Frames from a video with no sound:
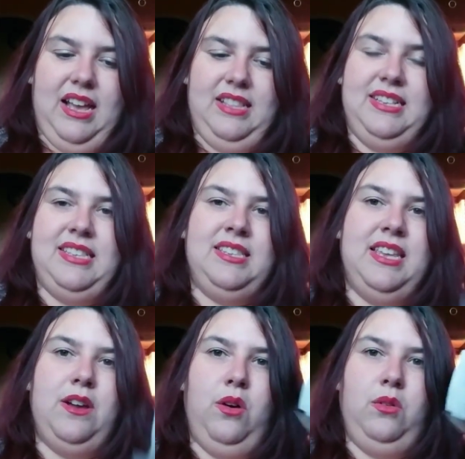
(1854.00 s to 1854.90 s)
This is
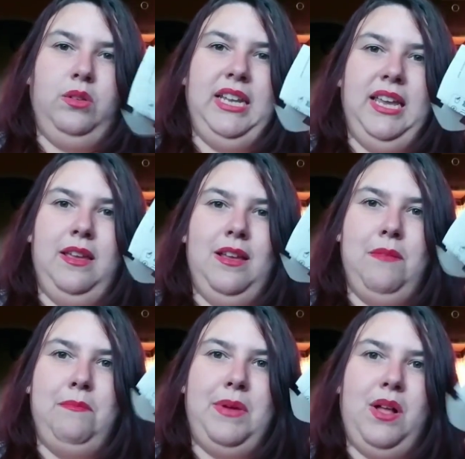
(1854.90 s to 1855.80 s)
the only
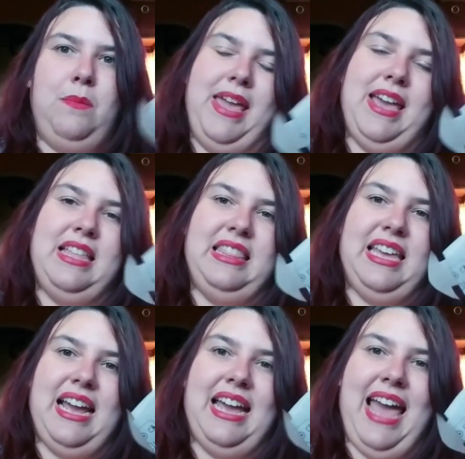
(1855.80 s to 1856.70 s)
ball band
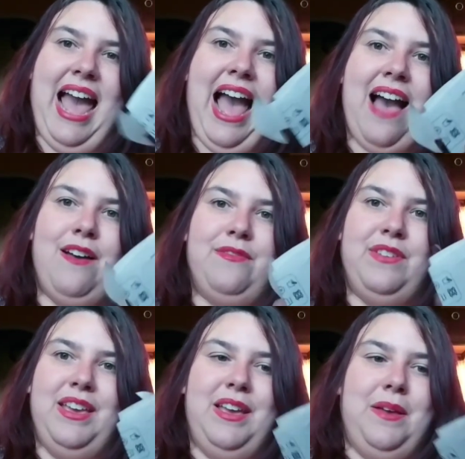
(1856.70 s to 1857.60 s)
that I have,
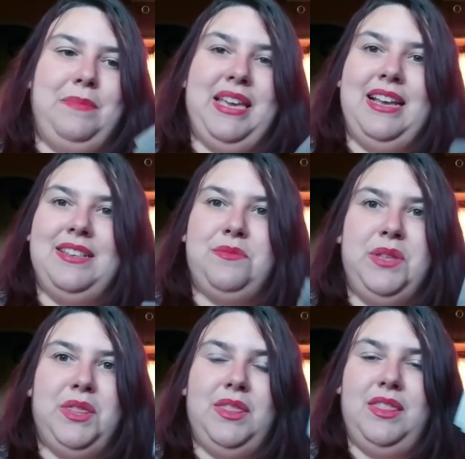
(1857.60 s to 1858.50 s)
because
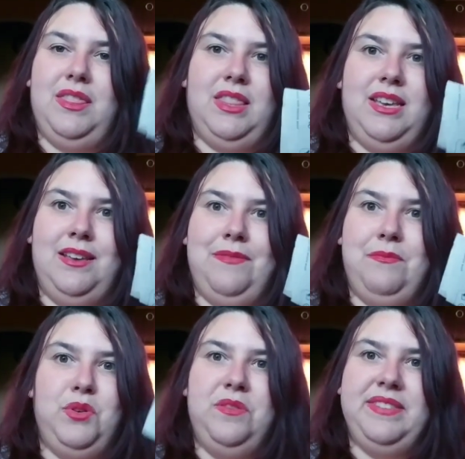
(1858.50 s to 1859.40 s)
with the
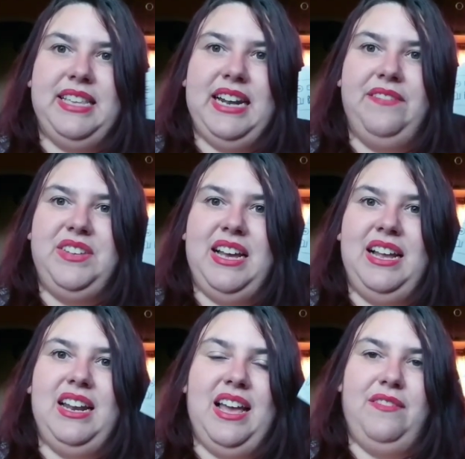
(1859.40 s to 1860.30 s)
moves that I've
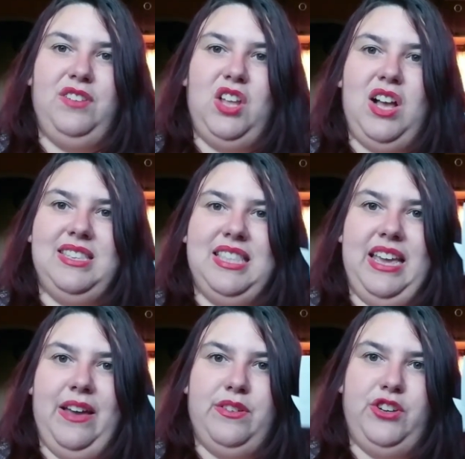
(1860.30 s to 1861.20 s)
done, I've lost the other